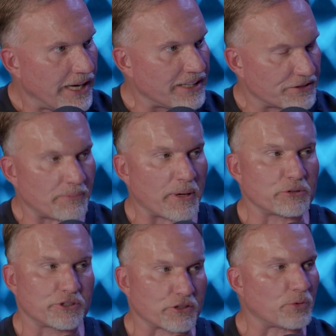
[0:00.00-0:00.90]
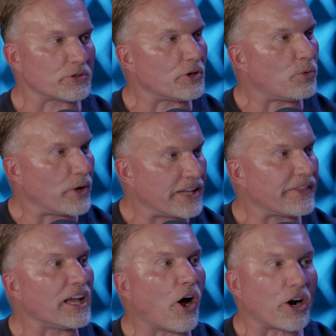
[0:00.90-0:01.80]
And some people just want to win
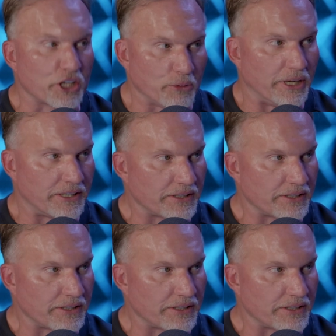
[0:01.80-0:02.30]
the argument.